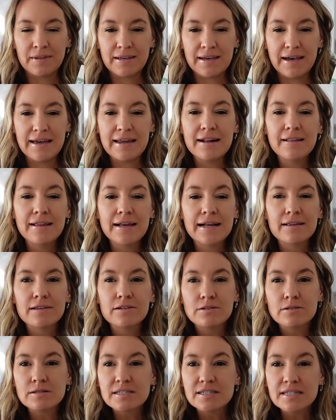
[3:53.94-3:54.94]
kind of like a
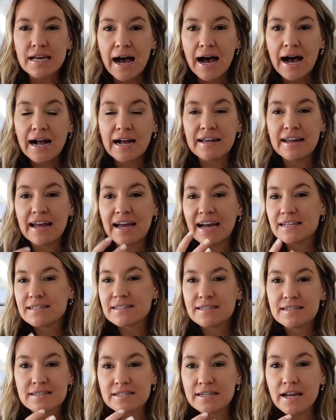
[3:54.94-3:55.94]
little sock, and it has
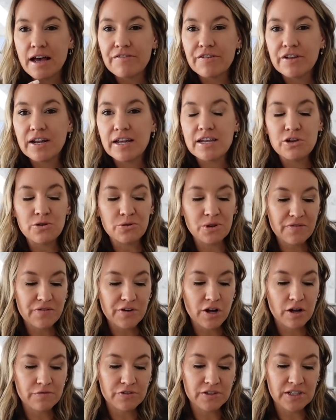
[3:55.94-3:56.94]
this stuff in it. You leave
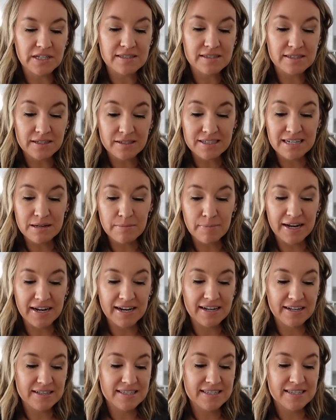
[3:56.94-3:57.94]
it on for like sixty
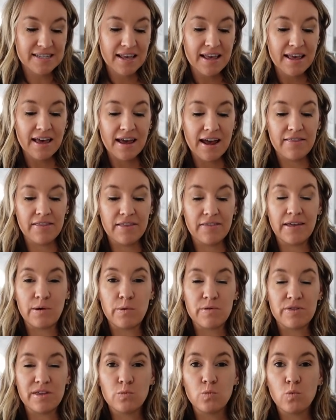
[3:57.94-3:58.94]
minutes, and then like
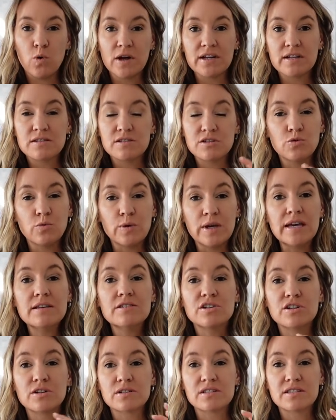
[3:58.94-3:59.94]
within one to two
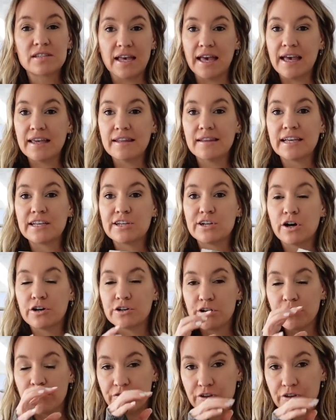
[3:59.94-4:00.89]
weeks your skin like on your